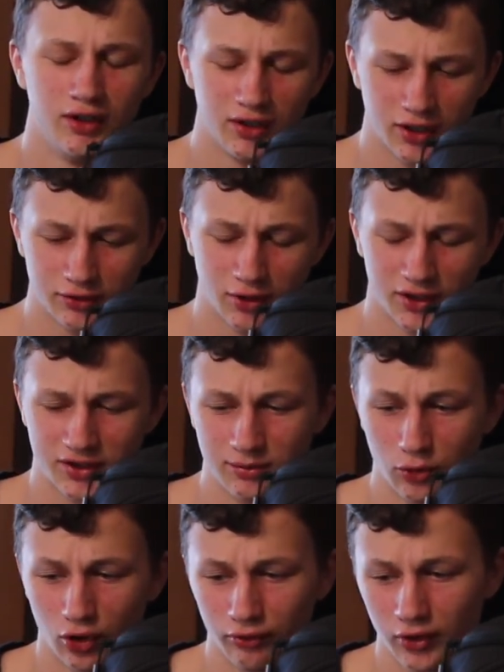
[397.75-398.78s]
you guys want to see
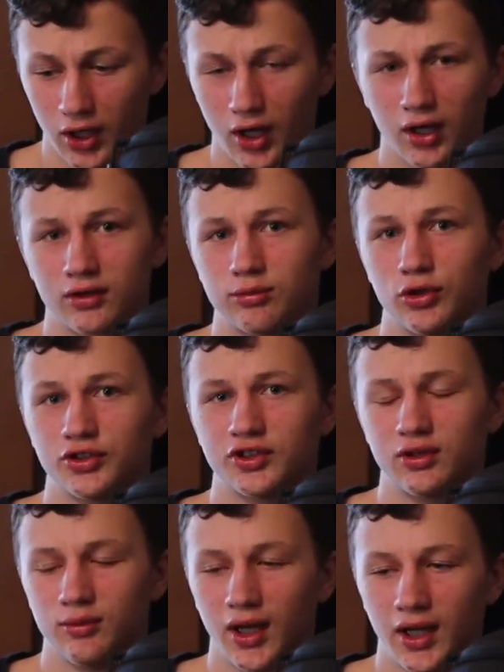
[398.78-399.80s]
more vlogs, more
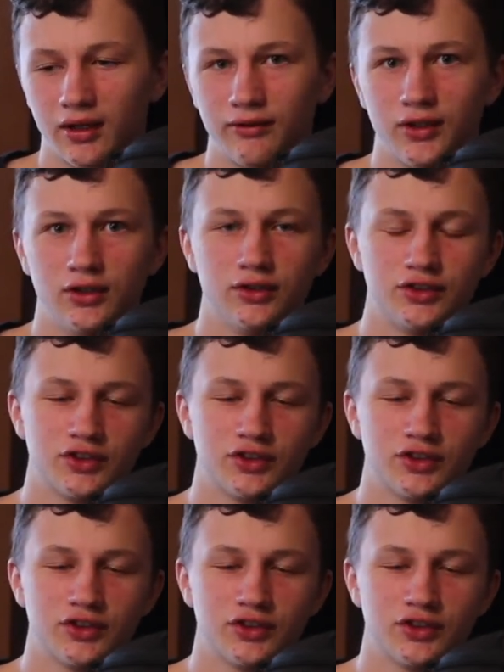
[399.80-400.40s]
cinematic videos,